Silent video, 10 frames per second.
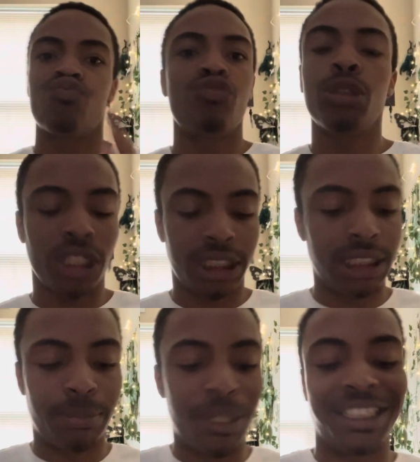Don't trust
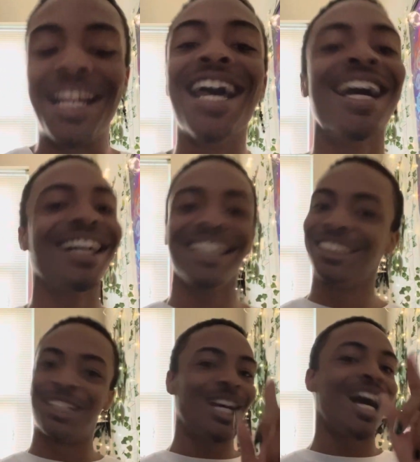this person.
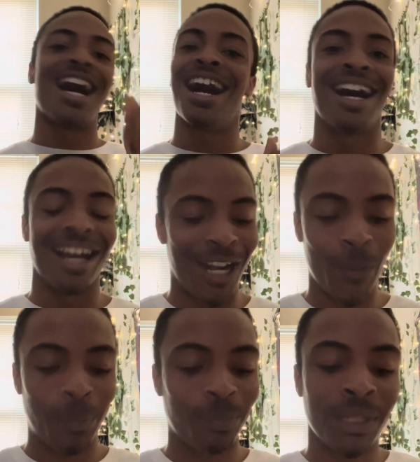
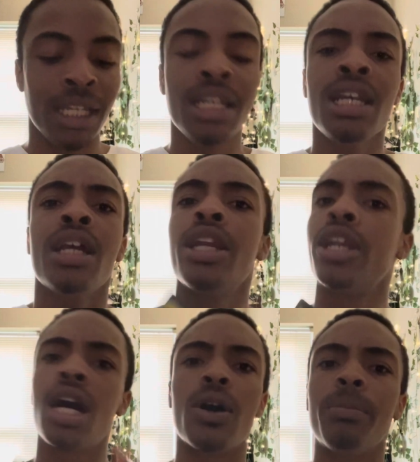Nope.
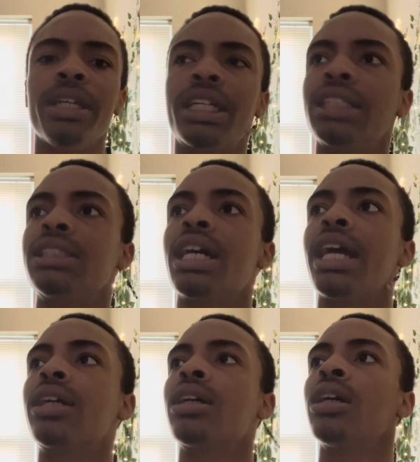No, because
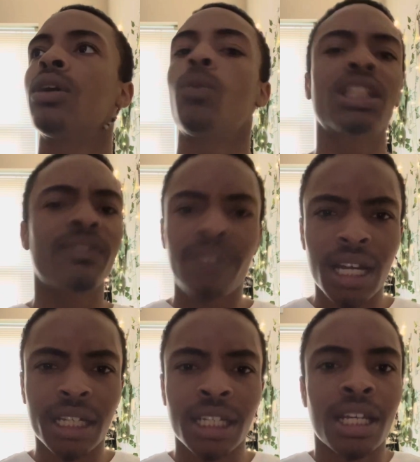like, what the
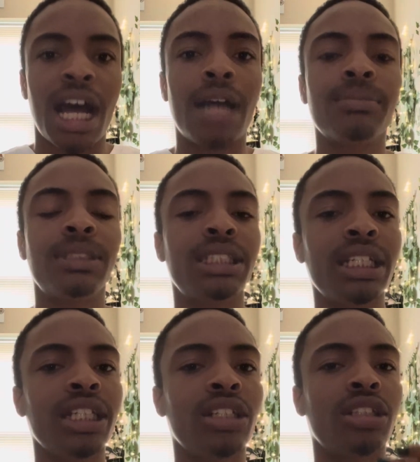fuck? I'm
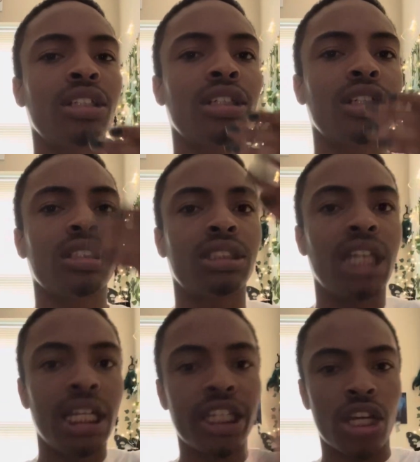sitting here
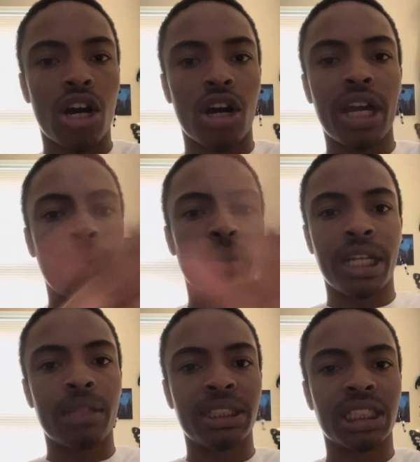telling y'all
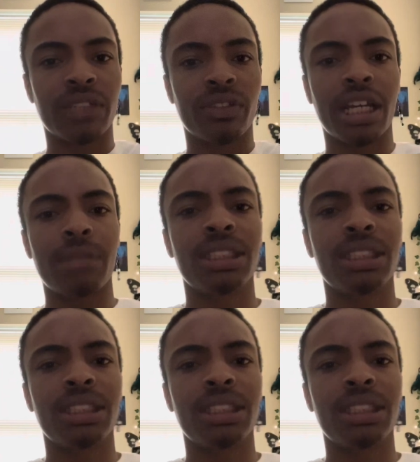818 could be significant.